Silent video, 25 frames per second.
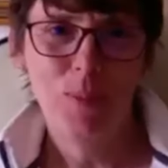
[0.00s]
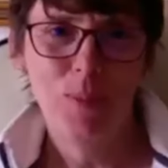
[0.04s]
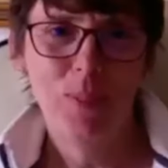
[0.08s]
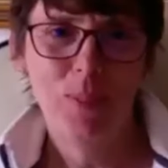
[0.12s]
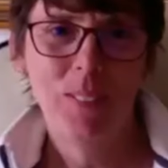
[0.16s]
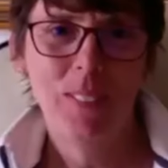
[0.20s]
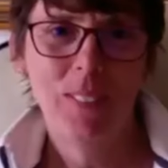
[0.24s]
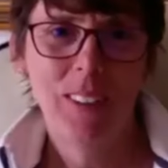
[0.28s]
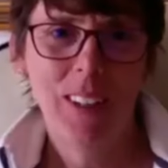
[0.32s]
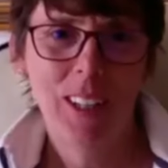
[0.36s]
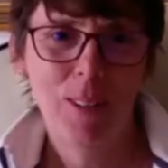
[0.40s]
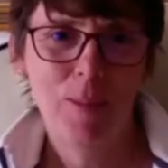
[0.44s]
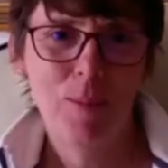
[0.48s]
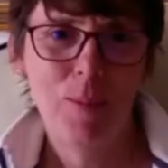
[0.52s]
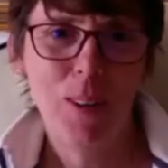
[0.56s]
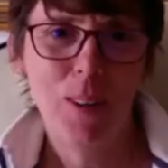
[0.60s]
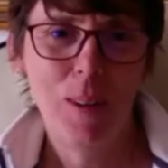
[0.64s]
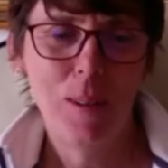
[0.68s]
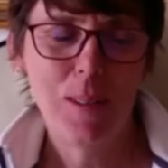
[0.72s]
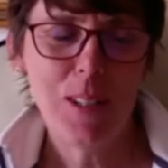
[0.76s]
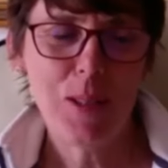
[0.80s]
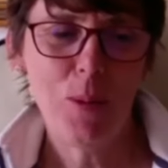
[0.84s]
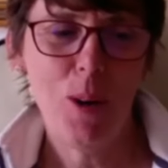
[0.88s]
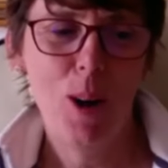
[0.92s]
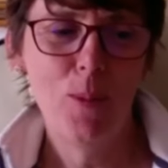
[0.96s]
Yeah,
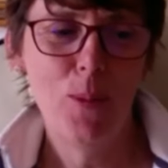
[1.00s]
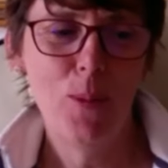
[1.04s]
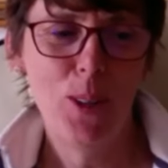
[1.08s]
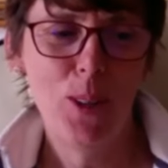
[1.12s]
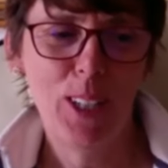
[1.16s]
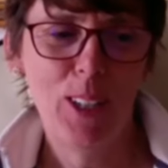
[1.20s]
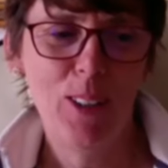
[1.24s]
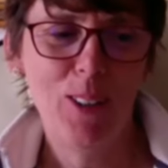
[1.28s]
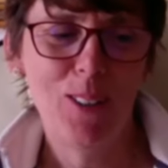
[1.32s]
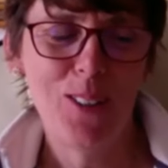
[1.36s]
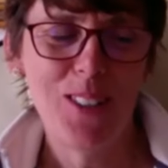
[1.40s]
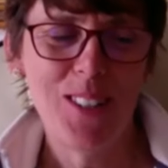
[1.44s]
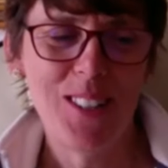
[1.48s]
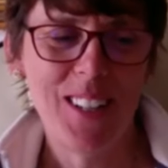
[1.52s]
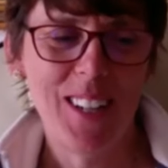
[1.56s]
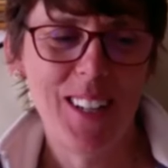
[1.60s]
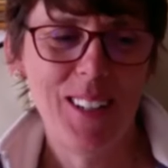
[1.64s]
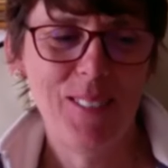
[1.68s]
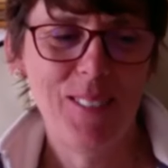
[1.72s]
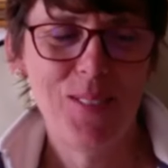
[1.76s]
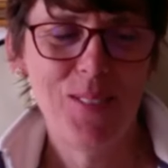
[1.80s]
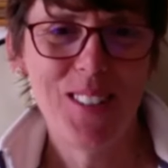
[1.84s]
that's what I'm working on today.